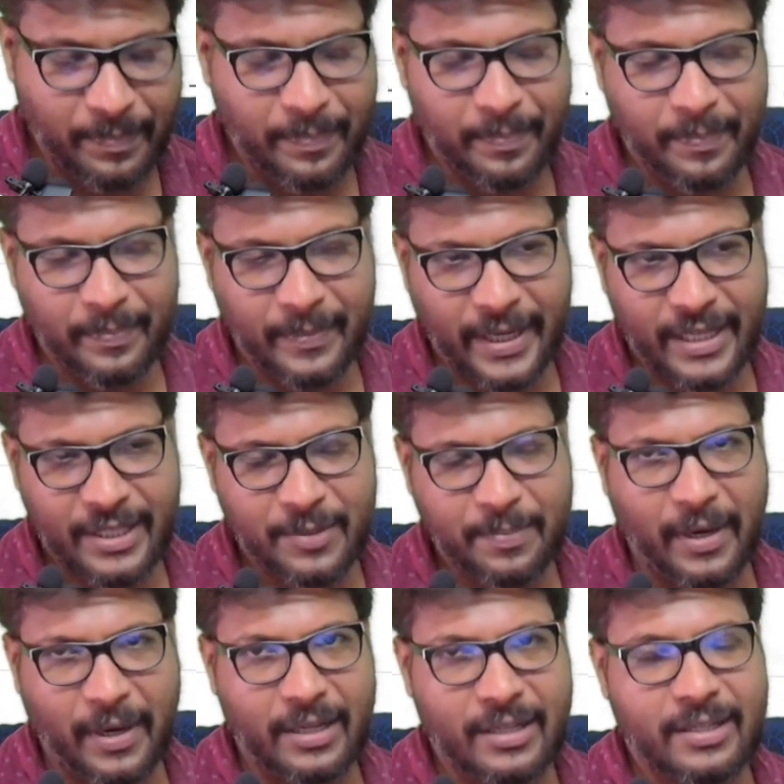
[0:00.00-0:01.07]
next
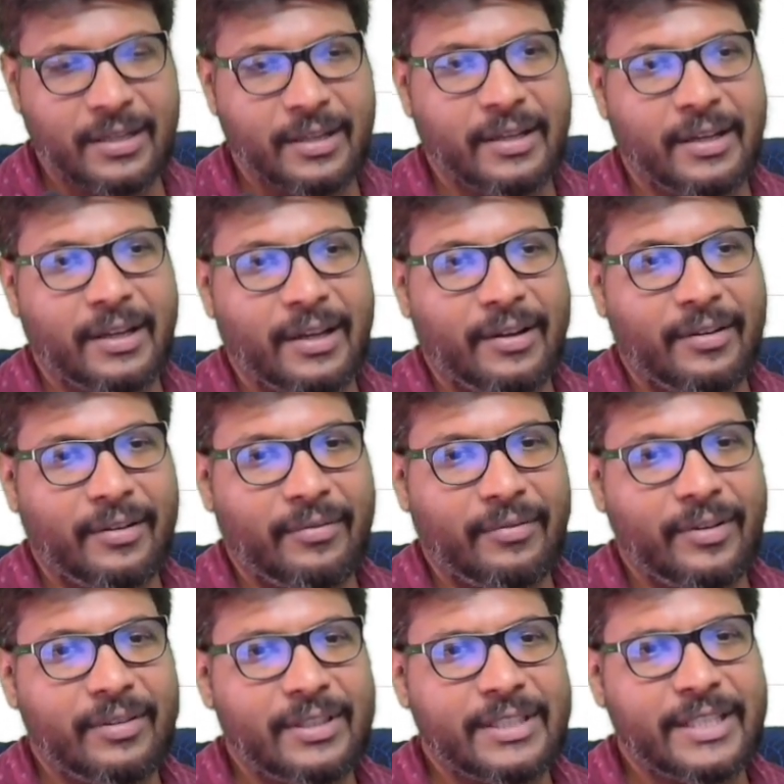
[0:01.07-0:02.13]
part,
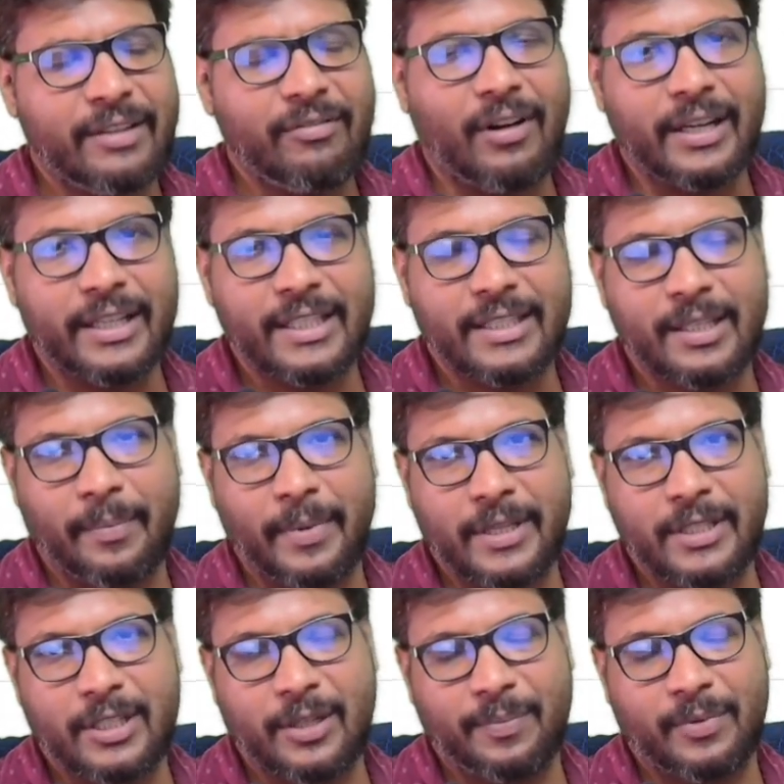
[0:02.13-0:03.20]
we will see what is the
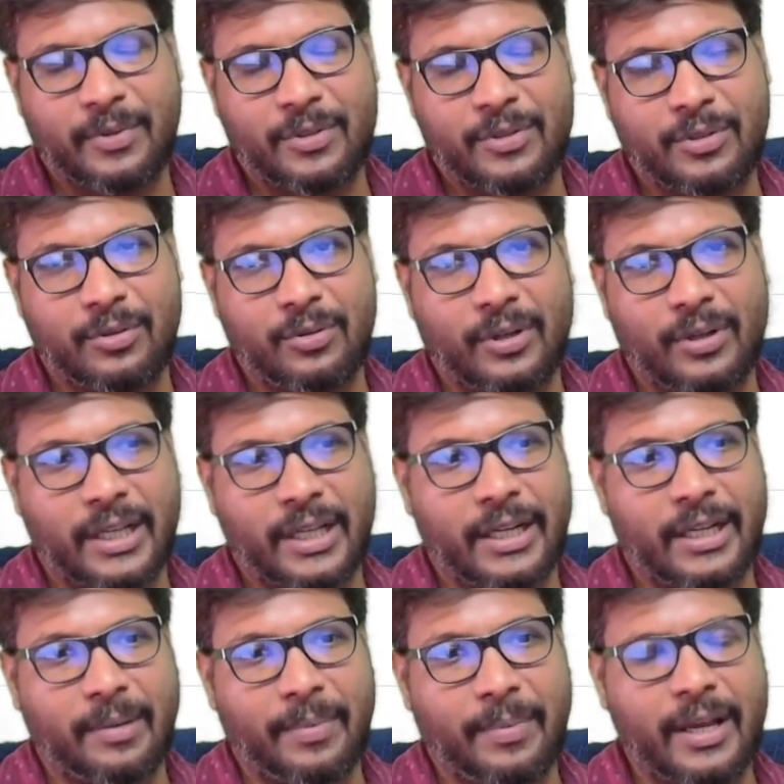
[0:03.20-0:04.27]
best approach to load the
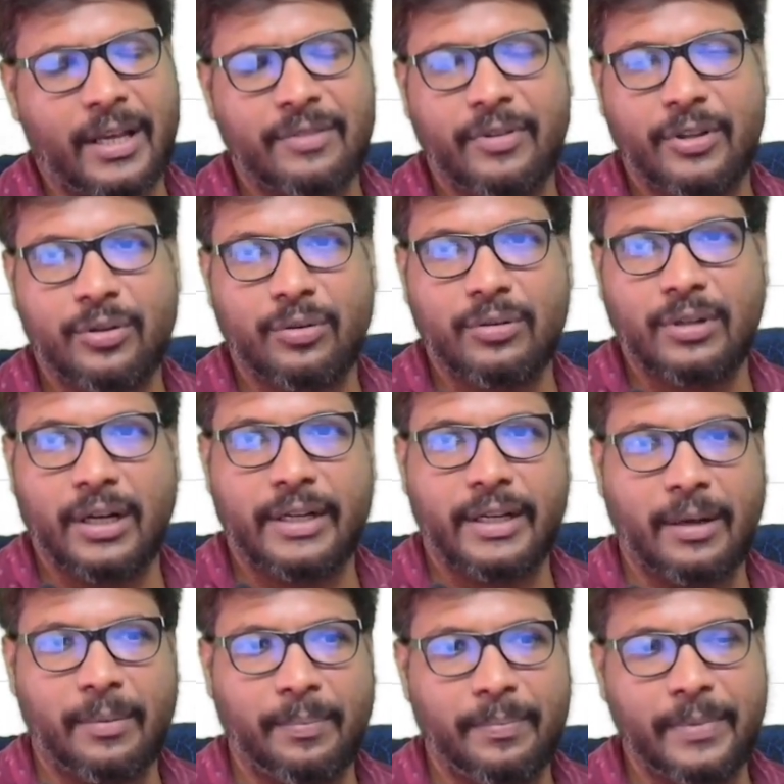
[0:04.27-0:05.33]
data, because we should not
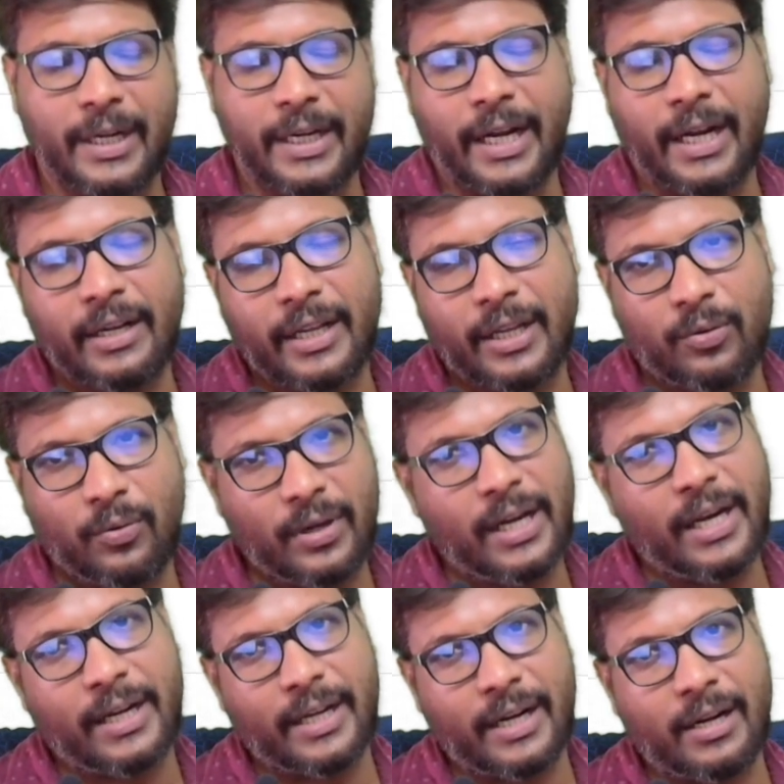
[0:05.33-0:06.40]
dump that entire 1
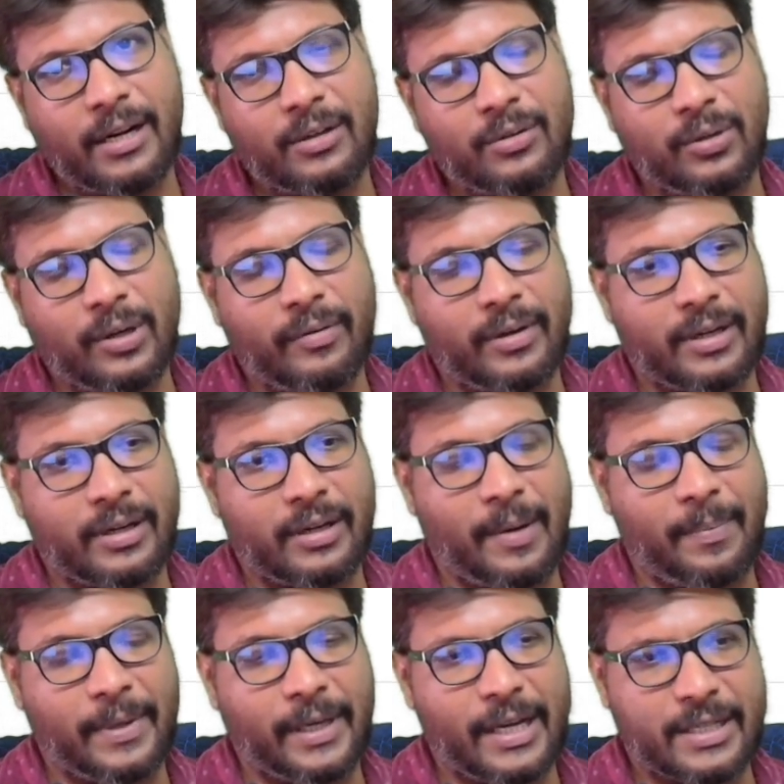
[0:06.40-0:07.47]
lakh record to our
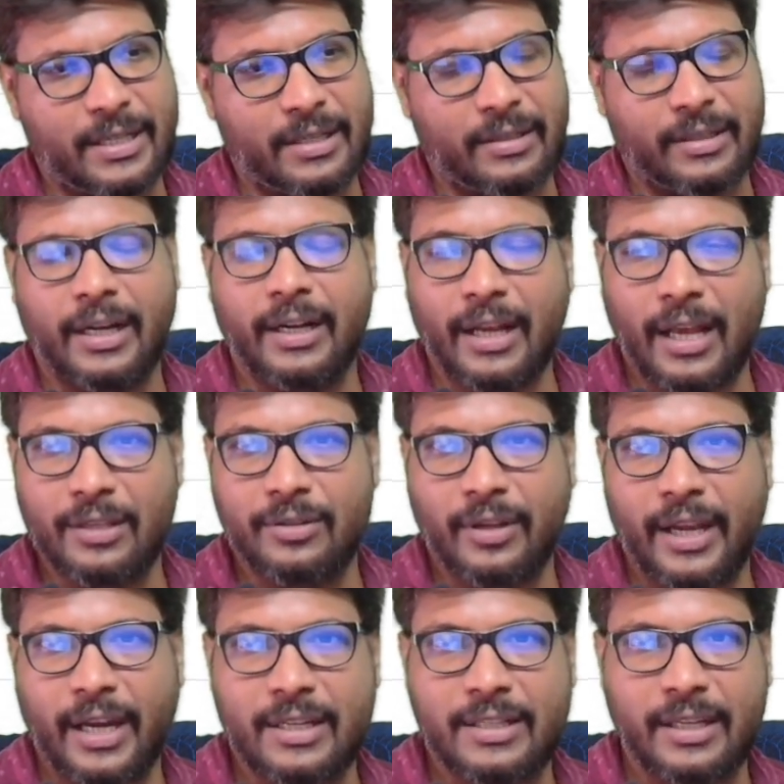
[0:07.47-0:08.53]
application. Then, as you
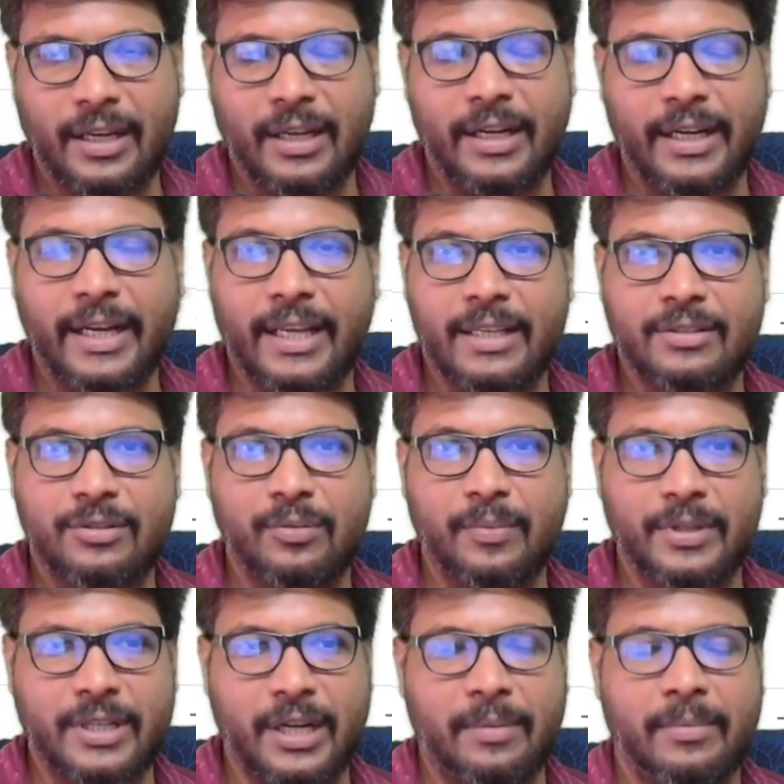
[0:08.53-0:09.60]
can see here, it takes too
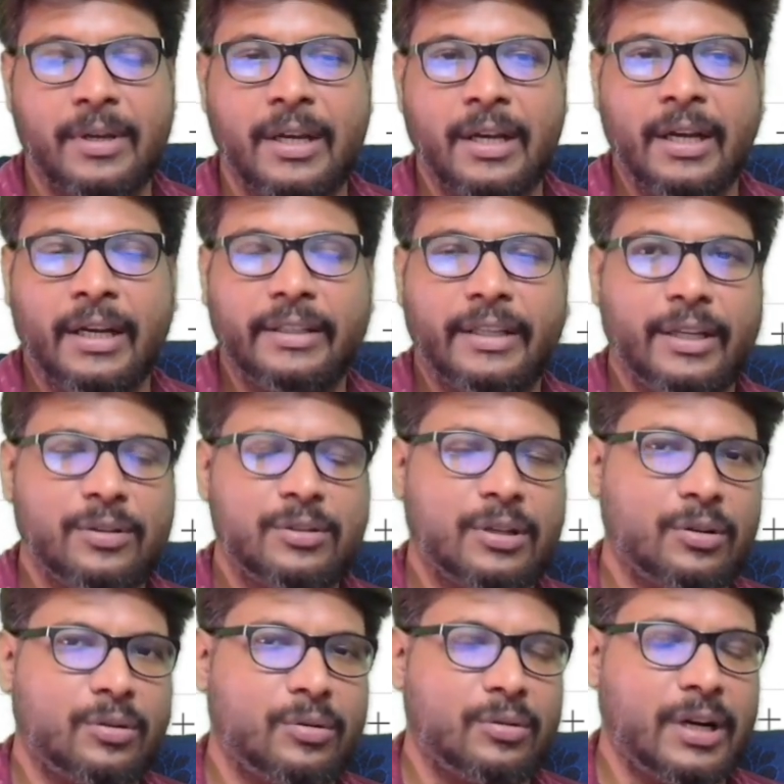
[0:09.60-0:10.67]
much time. The user
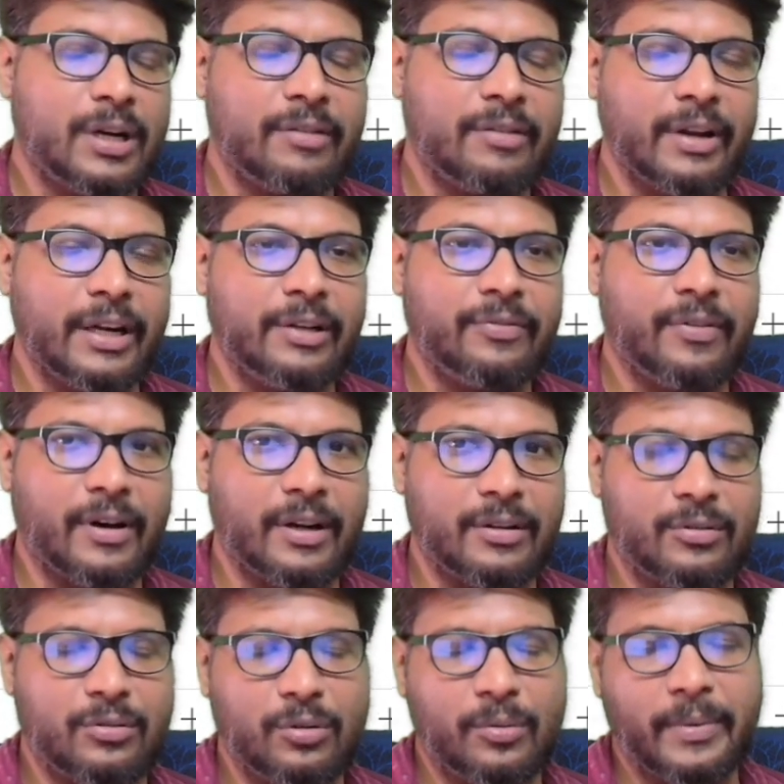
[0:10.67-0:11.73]
could not wait for
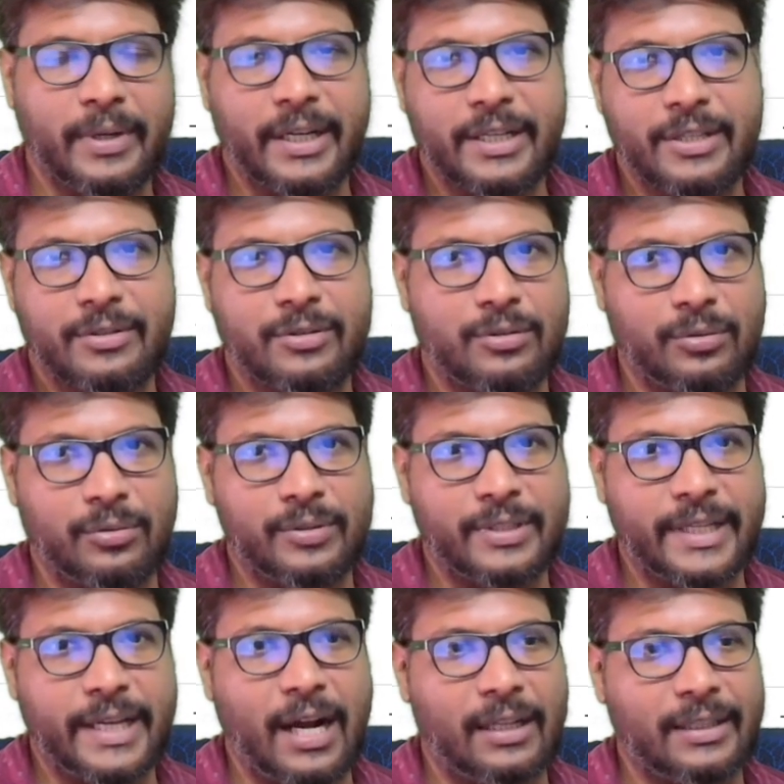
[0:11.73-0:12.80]
2 minutes to
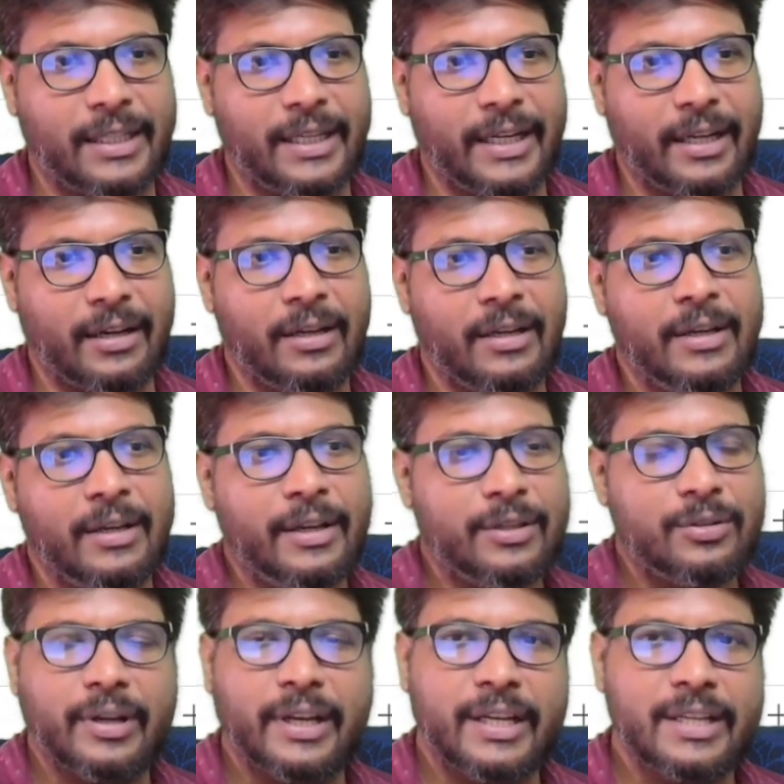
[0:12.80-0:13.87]
see all the data.
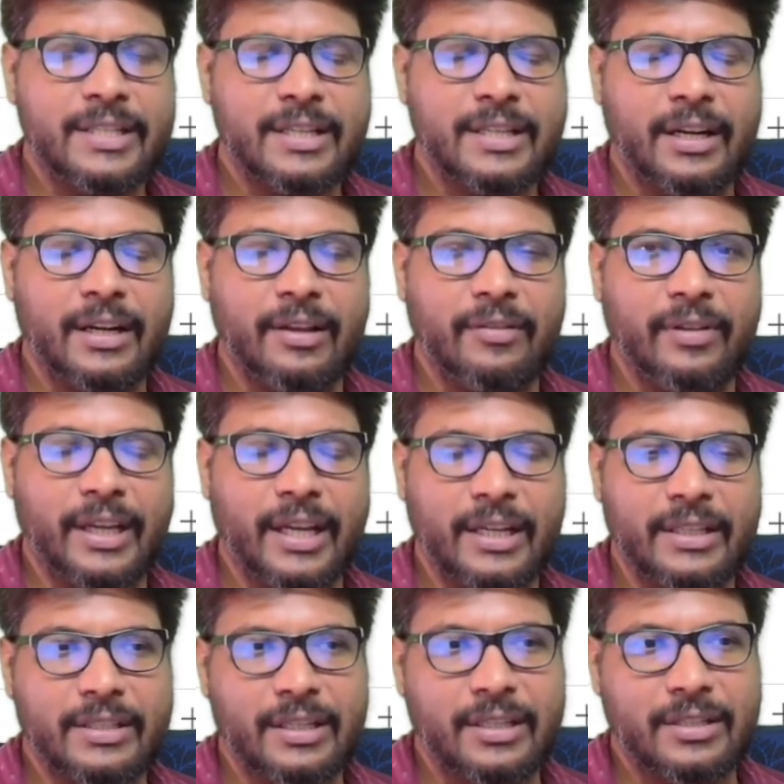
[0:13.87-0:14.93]
So instead, we
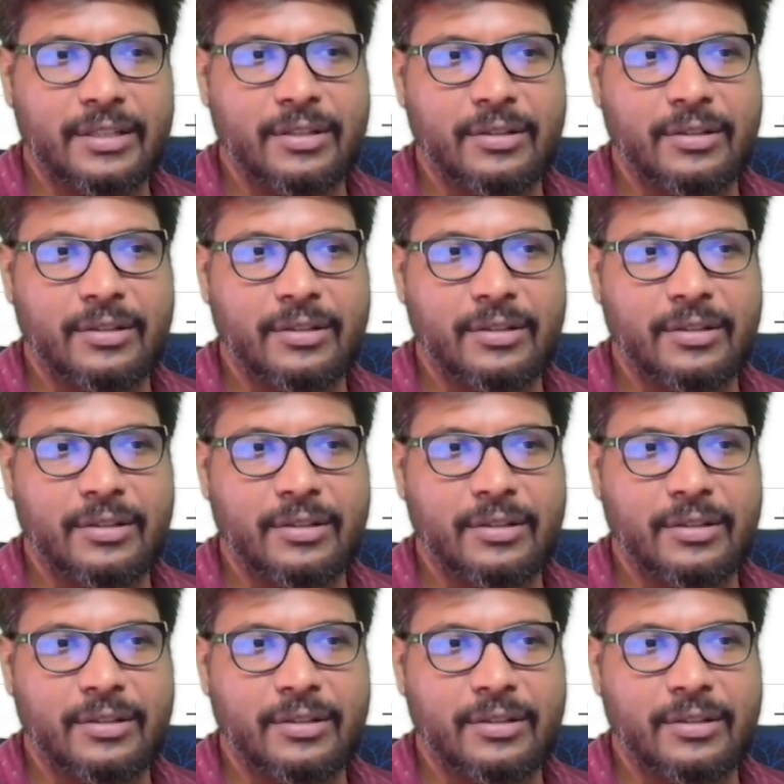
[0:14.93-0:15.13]
can just